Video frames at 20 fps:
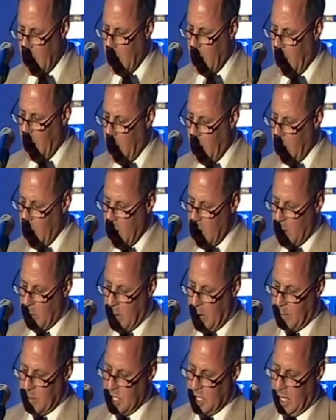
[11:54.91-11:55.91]
but
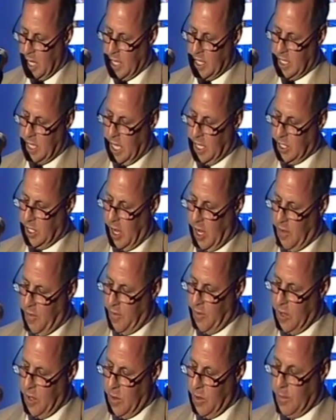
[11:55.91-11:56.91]
I'm just going to touch on a
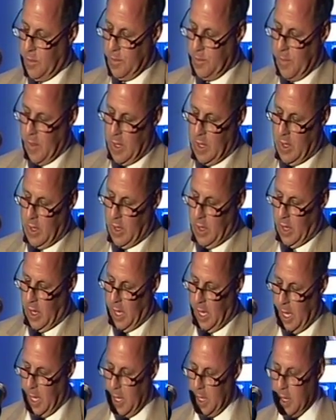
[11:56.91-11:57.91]
few.
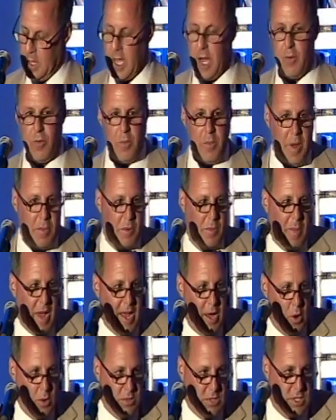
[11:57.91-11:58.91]
I remember my
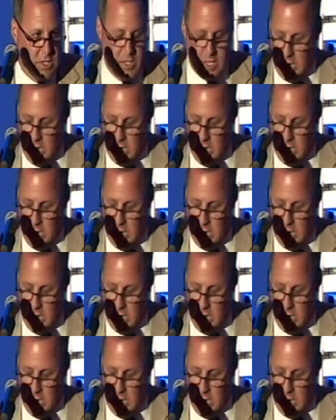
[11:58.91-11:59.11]
Oakton